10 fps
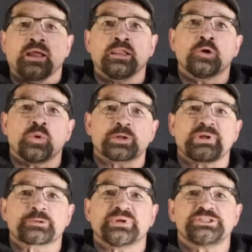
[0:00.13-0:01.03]
Hello, welcome
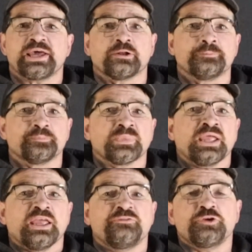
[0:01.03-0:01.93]
back to my channel.
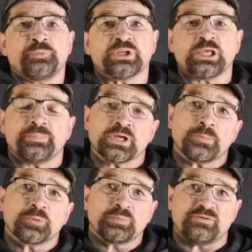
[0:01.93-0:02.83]
If you've been keeping
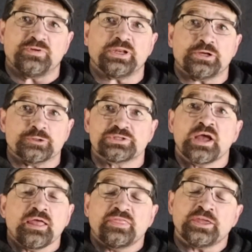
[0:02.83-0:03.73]
up with my videos,
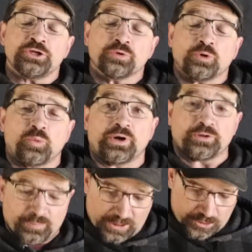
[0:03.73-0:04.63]
then you're
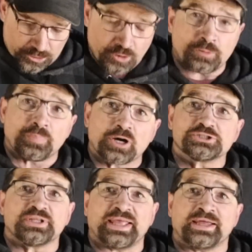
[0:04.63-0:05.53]
aware that my current
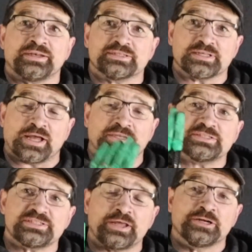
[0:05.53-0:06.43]
partial hand design
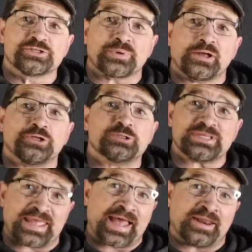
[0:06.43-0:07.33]
centers around
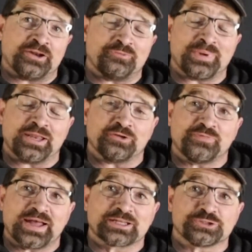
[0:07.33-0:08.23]
using additive
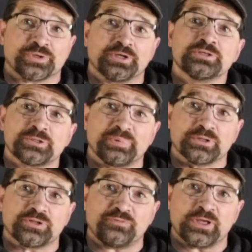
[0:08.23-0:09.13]
manufacturing to
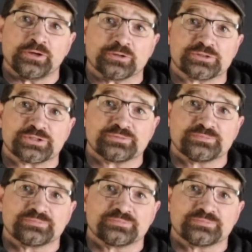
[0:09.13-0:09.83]
build the fingers.